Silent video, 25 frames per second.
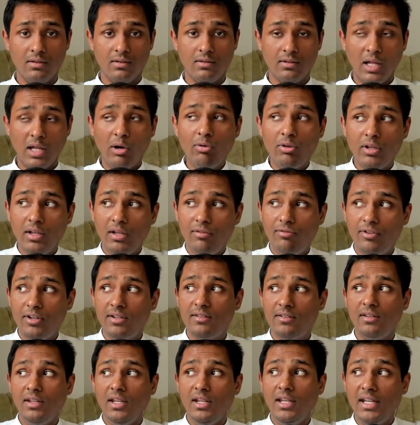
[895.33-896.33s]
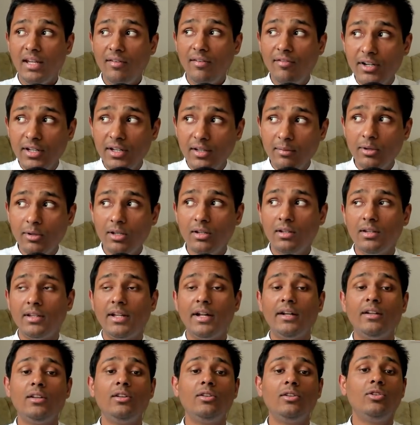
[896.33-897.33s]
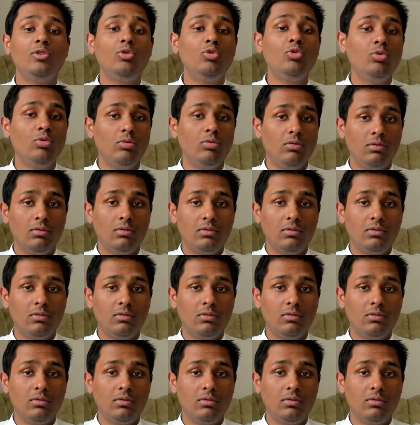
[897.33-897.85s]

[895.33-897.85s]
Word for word: Now, if it's inevitable that you